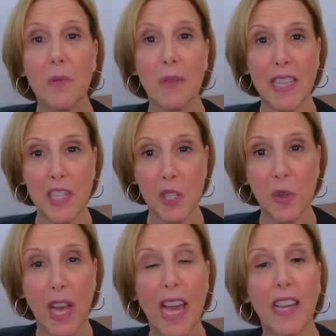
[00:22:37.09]
But that's
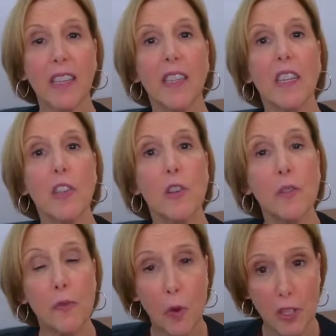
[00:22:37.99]
okay. You
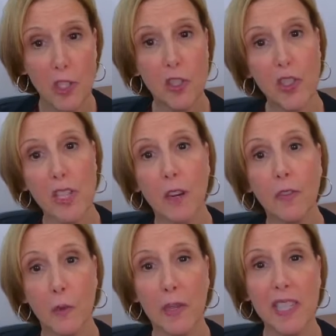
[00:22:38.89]
force
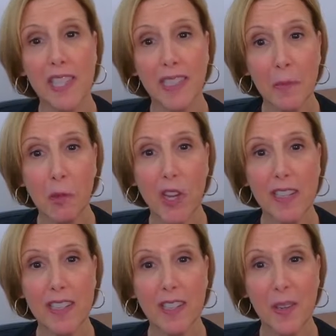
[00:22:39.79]
yourself to be
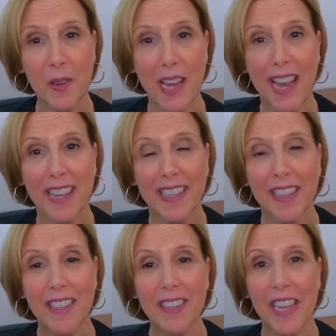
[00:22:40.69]
deliberate, okay?
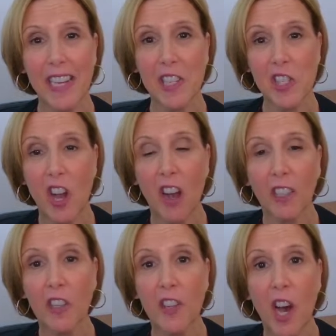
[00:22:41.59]
Take a
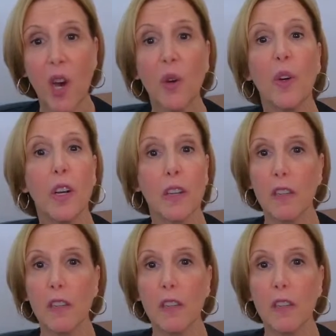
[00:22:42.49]
song you know.